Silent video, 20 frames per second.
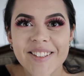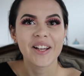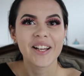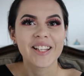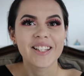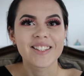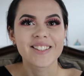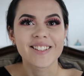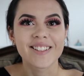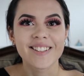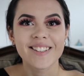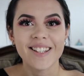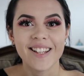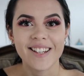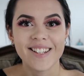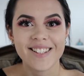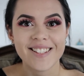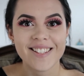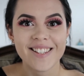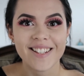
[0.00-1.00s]
it's a
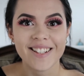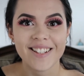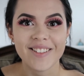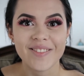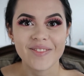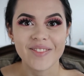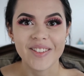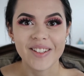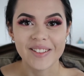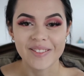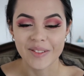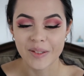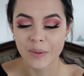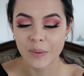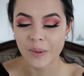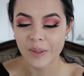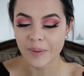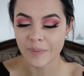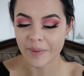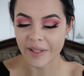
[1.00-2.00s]
class that I've never
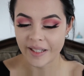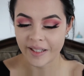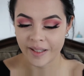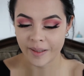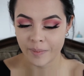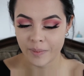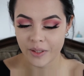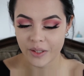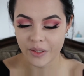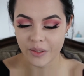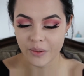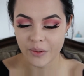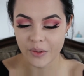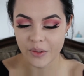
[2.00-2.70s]
worn makeup to,